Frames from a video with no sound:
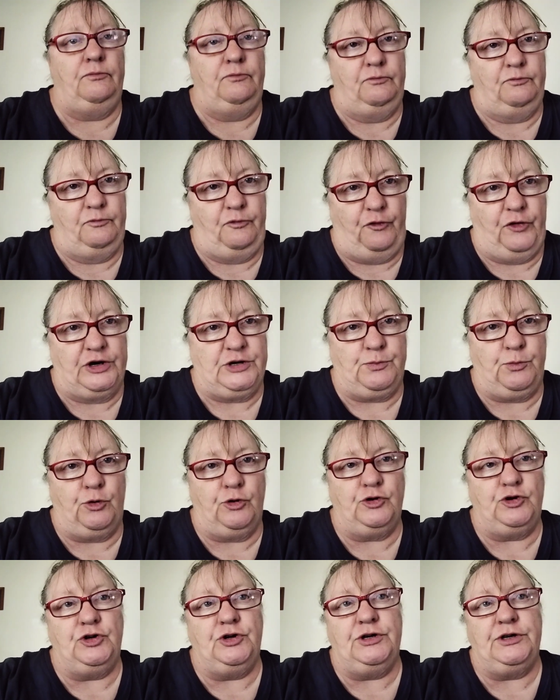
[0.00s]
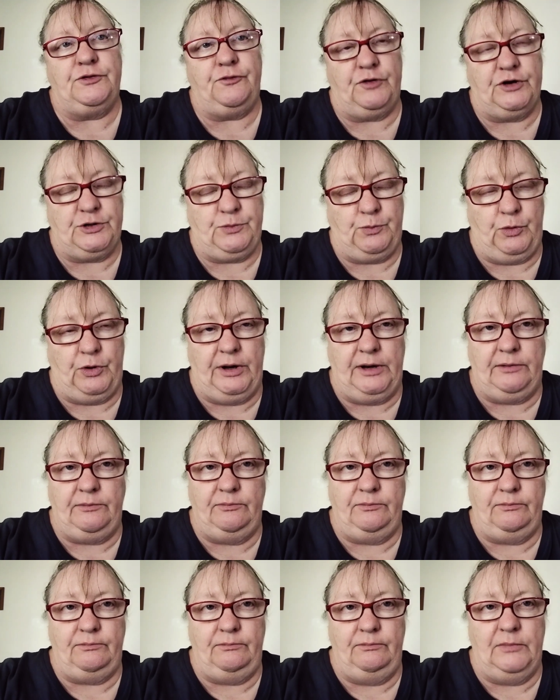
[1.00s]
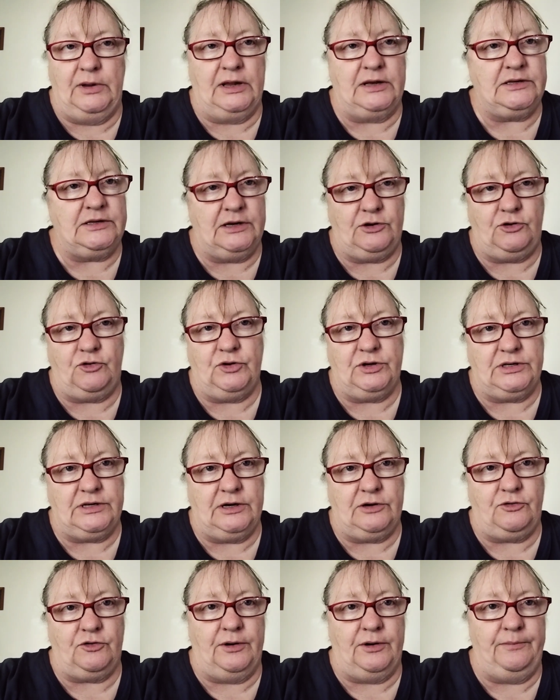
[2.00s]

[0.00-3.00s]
fresh produce, fresh bread, etc., etc.